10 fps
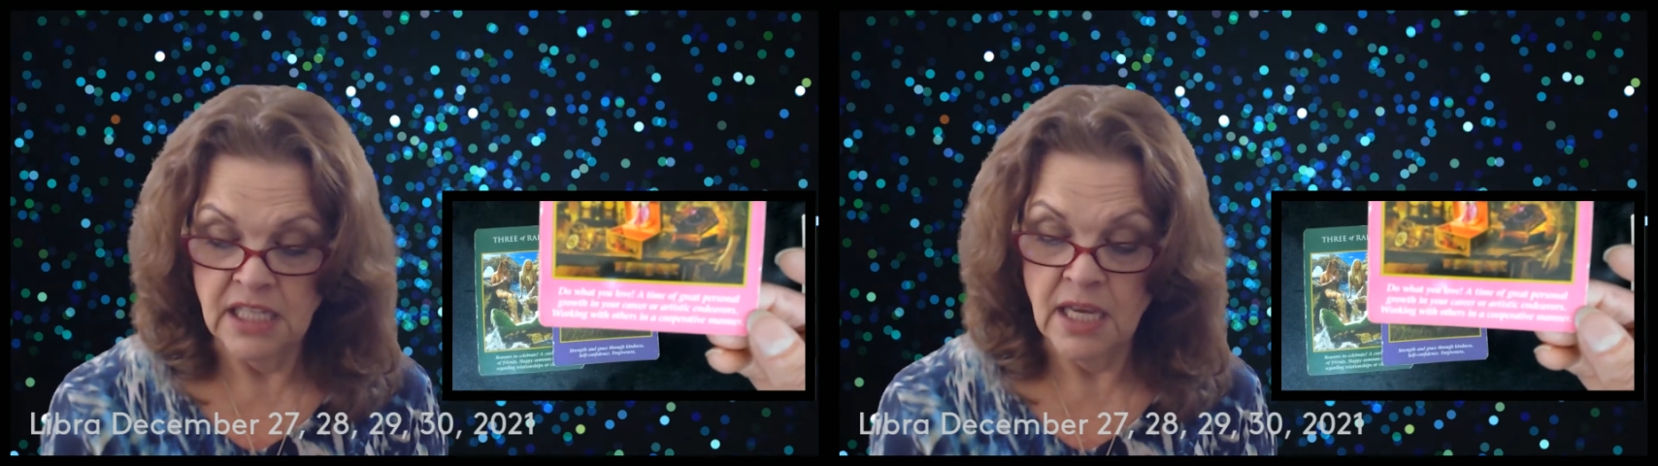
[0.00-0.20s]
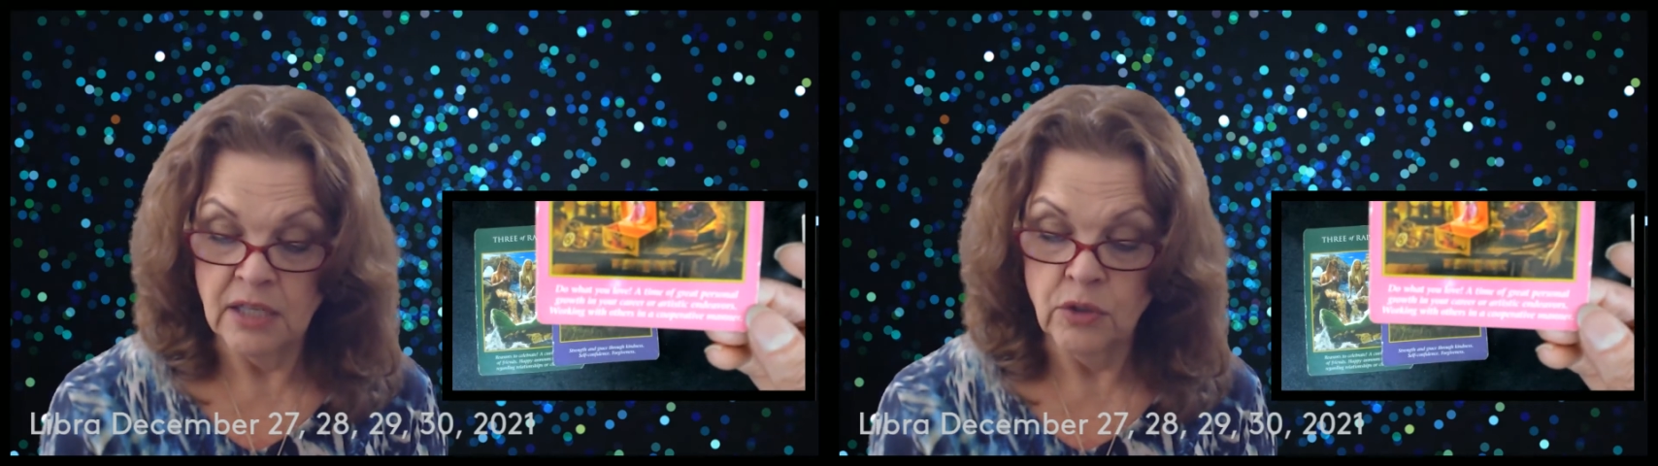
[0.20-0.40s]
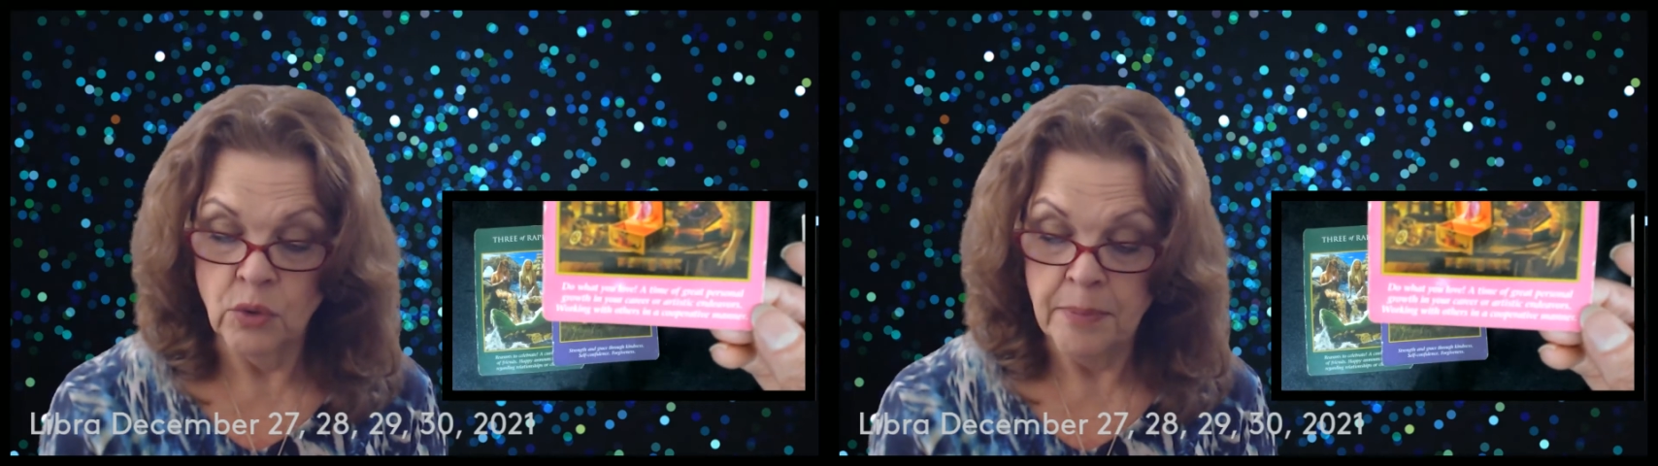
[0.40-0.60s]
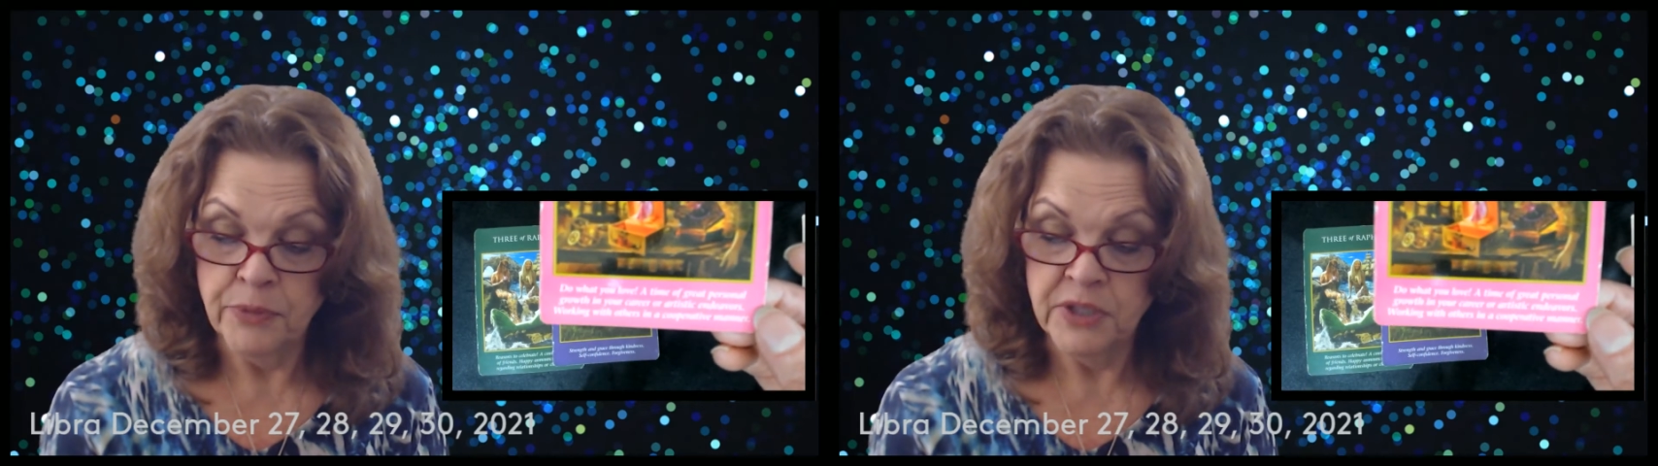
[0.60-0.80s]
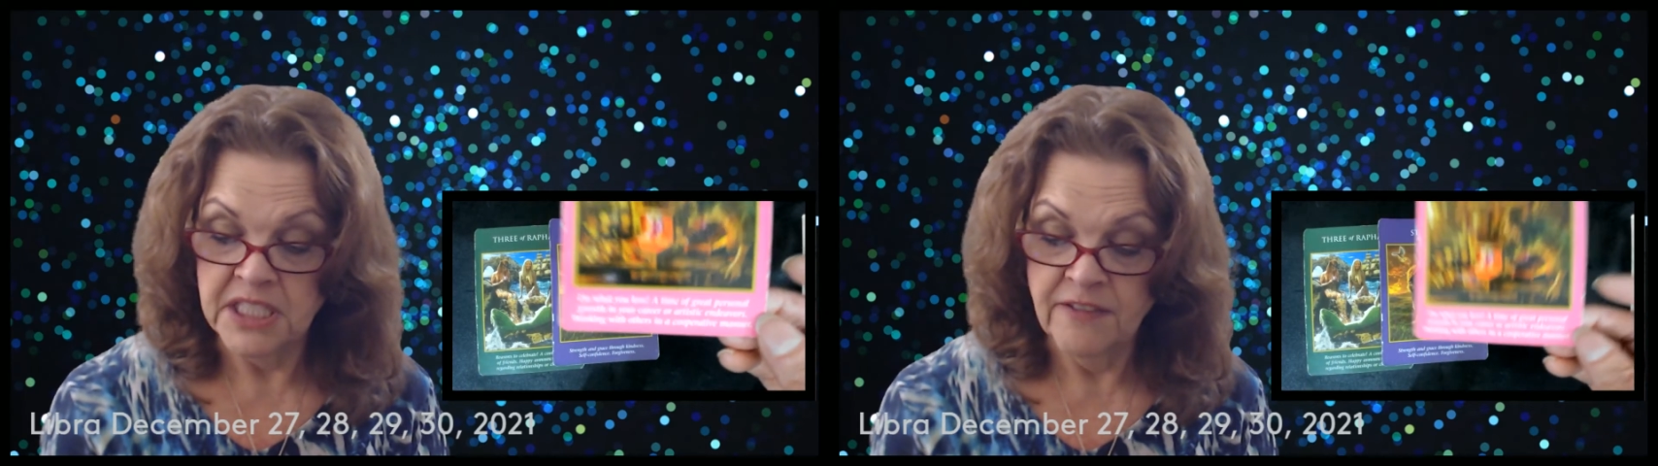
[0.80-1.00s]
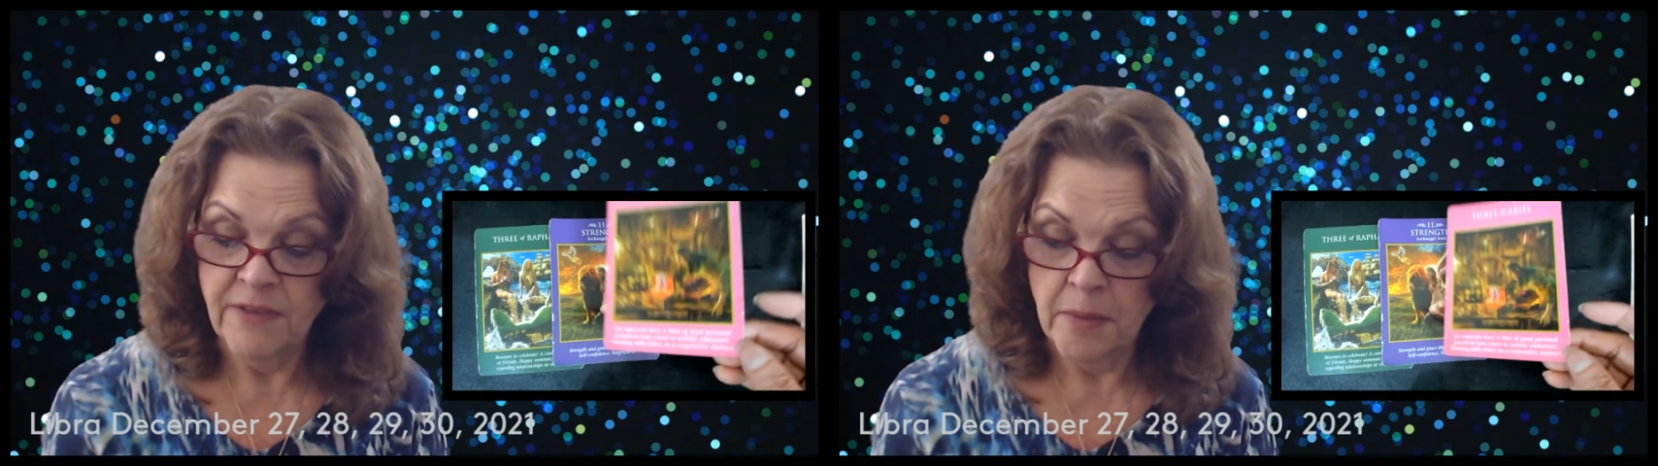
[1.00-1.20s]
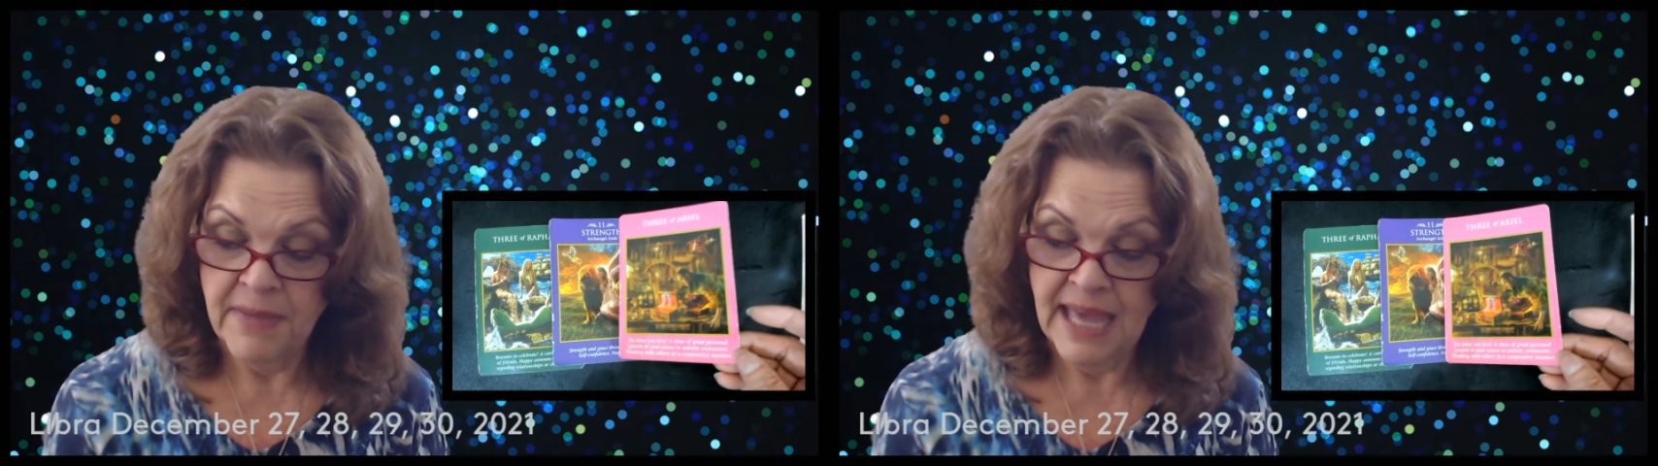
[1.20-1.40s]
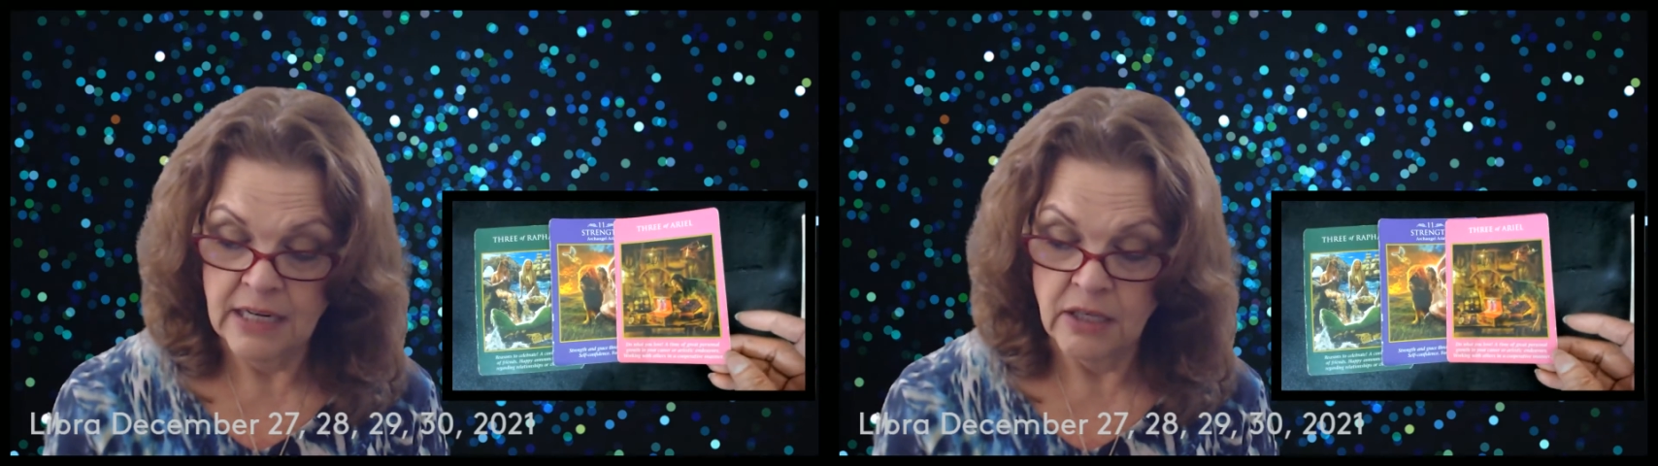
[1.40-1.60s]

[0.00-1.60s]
a cooperative manner.